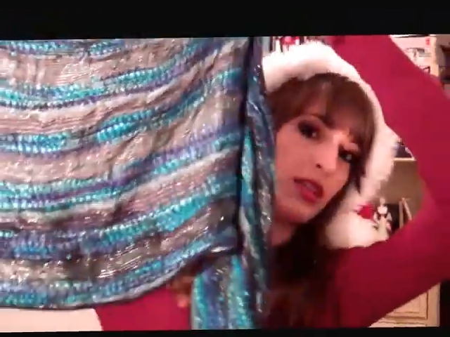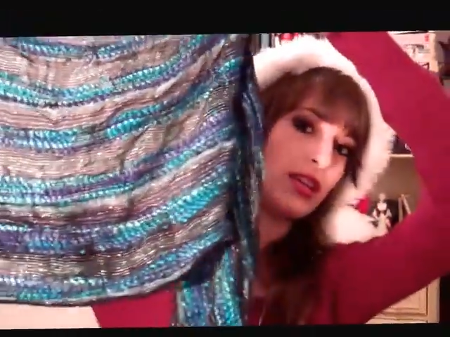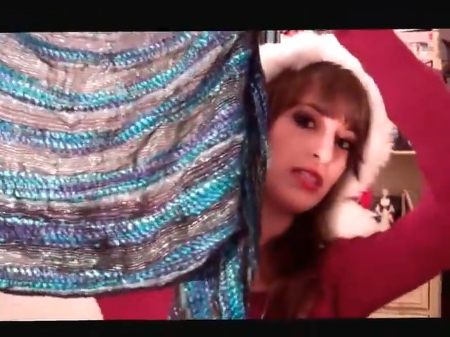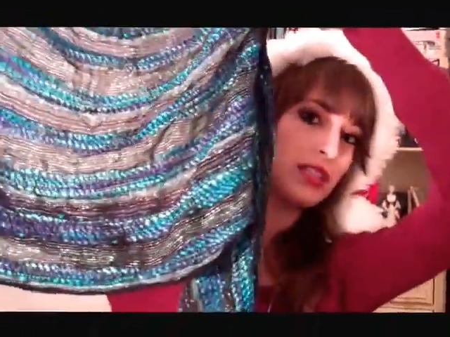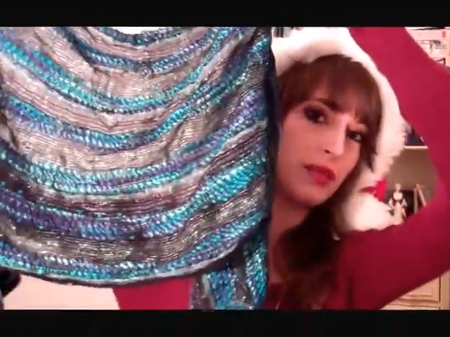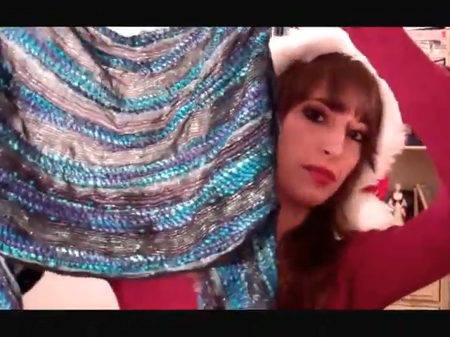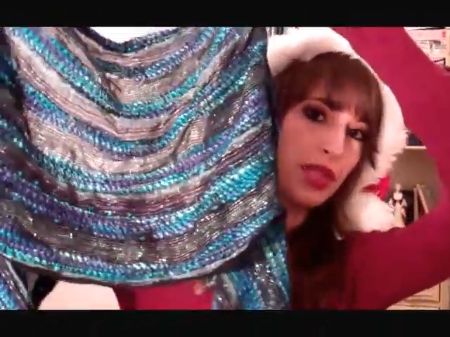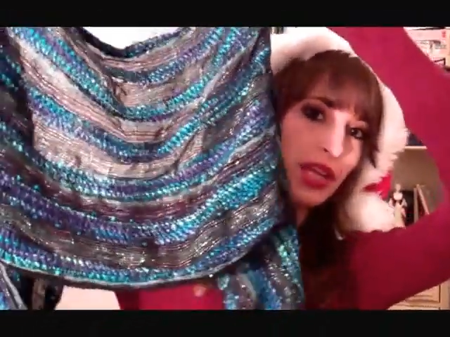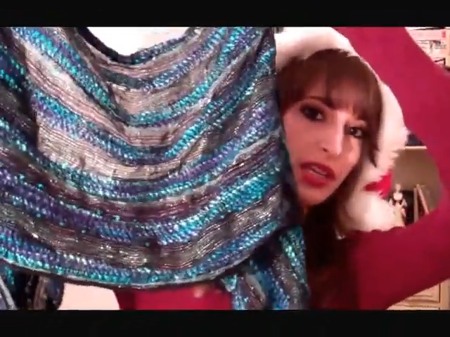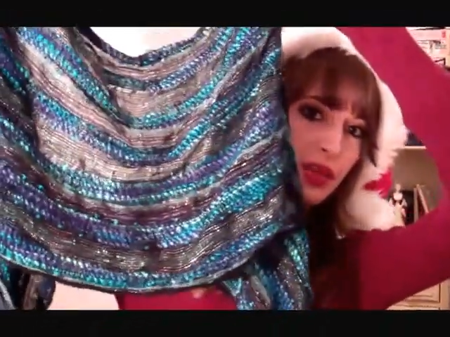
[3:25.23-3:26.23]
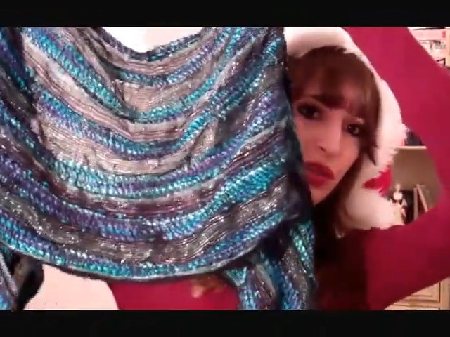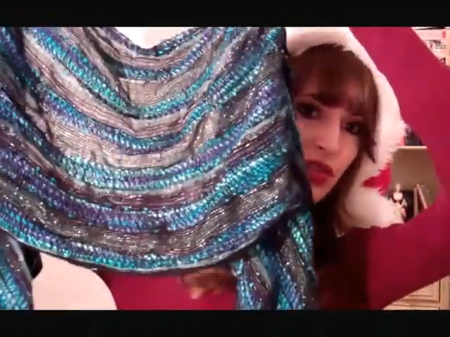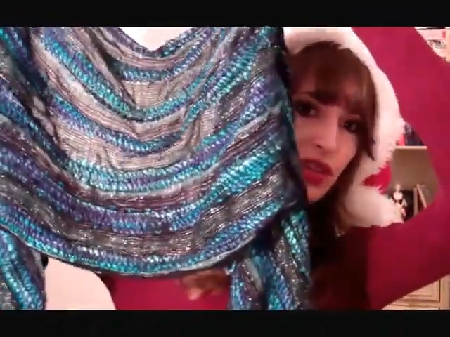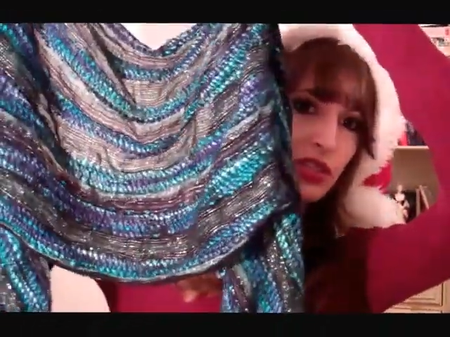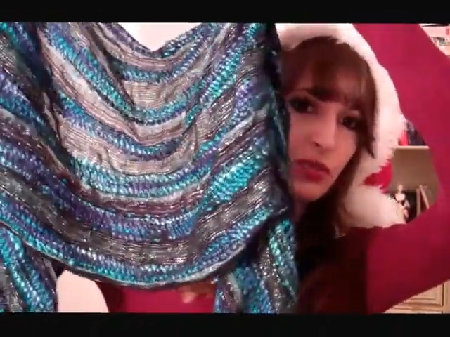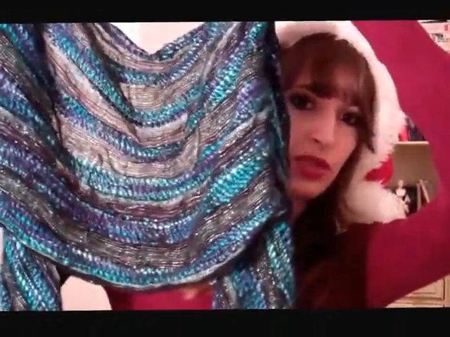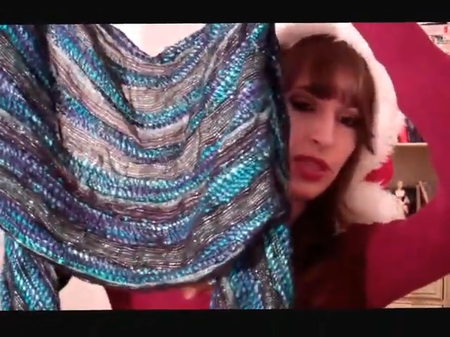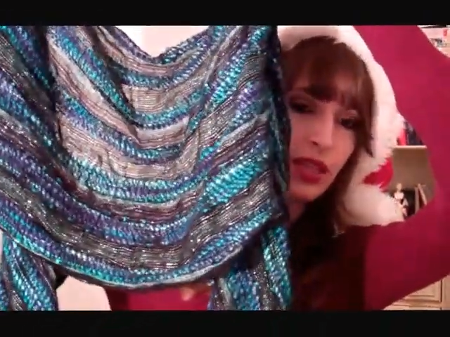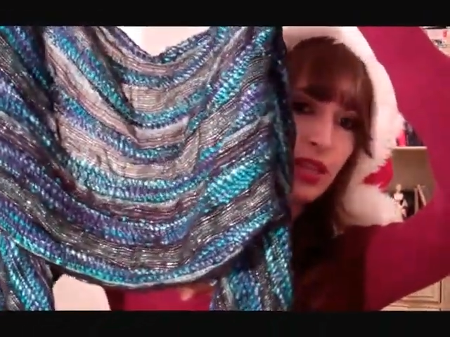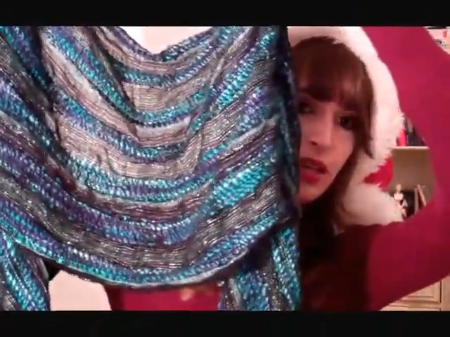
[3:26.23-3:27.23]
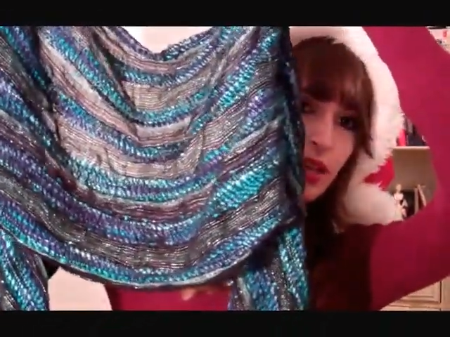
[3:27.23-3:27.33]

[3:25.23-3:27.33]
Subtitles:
yes, I'm blocking my face with it.